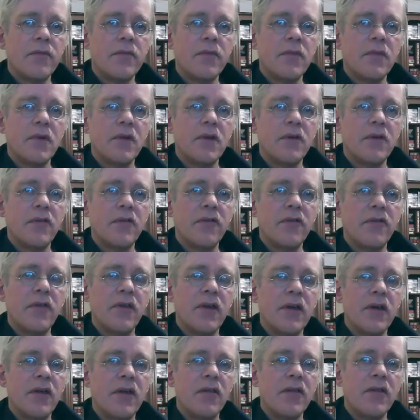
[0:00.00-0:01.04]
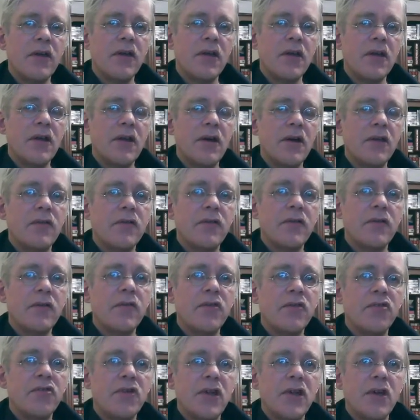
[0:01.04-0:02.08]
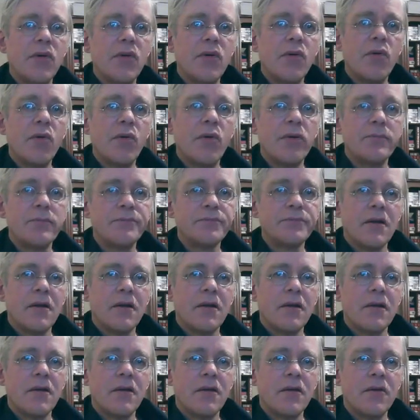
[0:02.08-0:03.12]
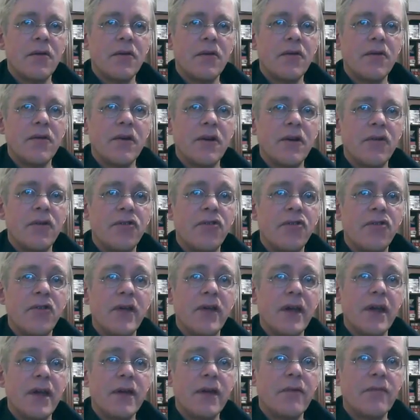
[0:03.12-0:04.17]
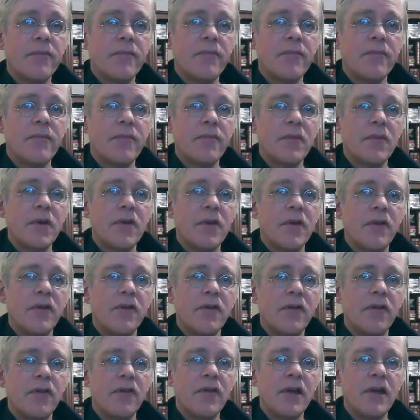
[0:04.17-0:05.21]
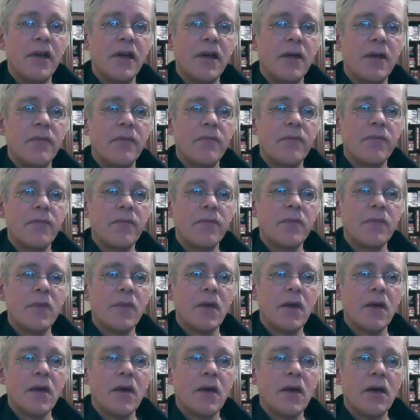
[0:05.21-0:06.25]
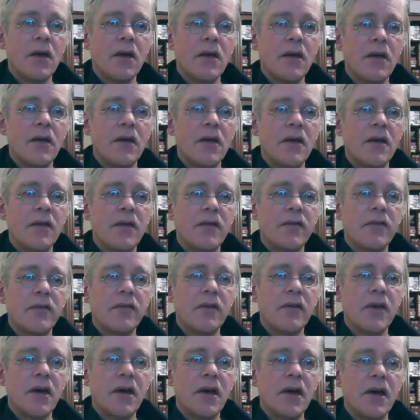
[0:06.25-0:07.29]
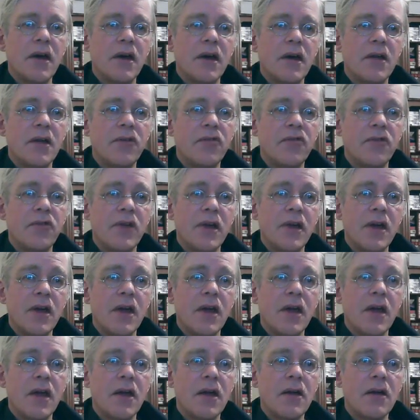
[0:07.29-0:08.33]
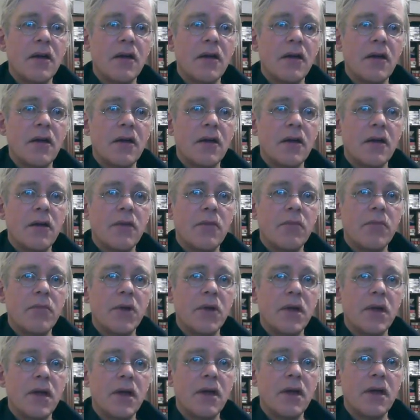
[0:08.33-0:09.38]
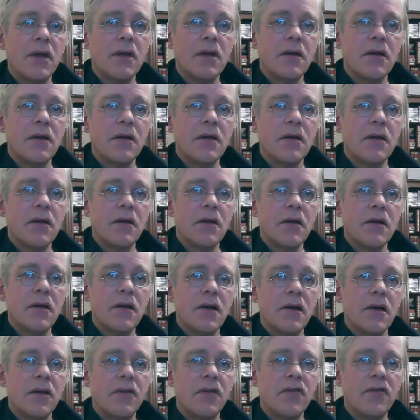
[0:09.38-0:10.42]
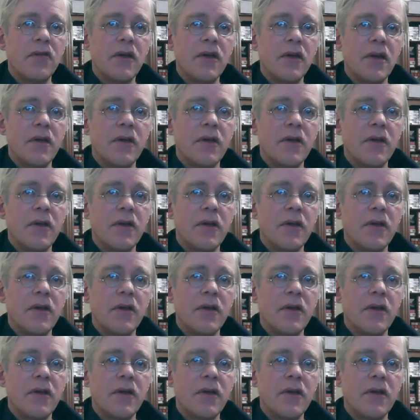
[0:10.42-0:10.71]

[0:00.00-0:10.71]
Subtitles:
You just hear the notes of the G chord, which are G, and there's a D, and there's a G again, B, and a G.